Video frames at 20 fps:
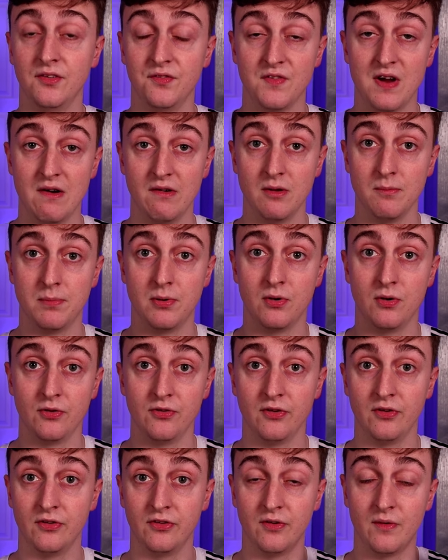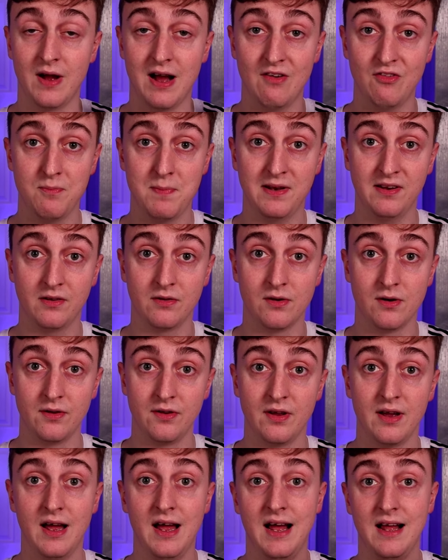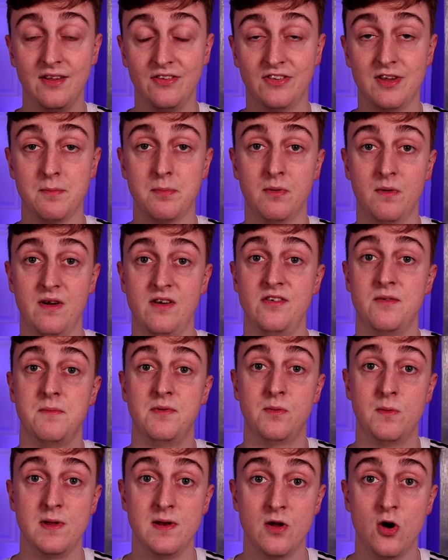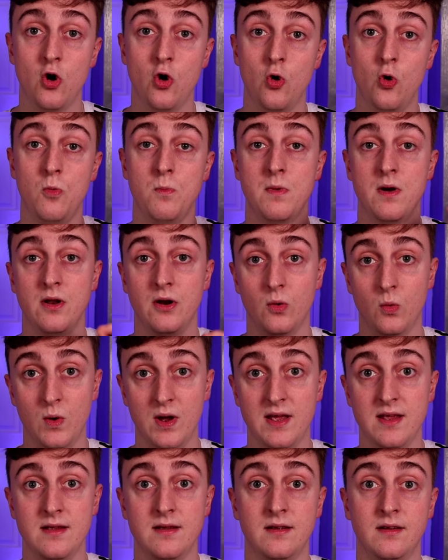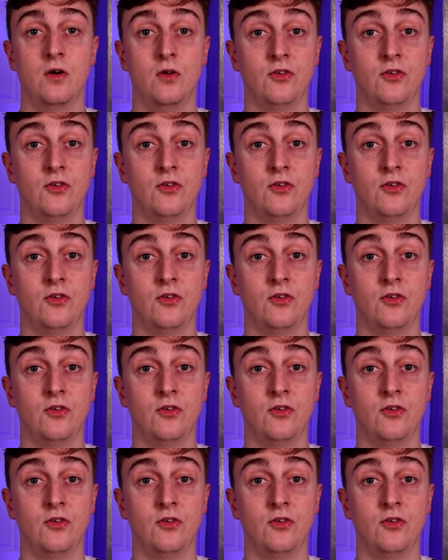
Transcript: That's very important. So alphabetical order and separation between home and away.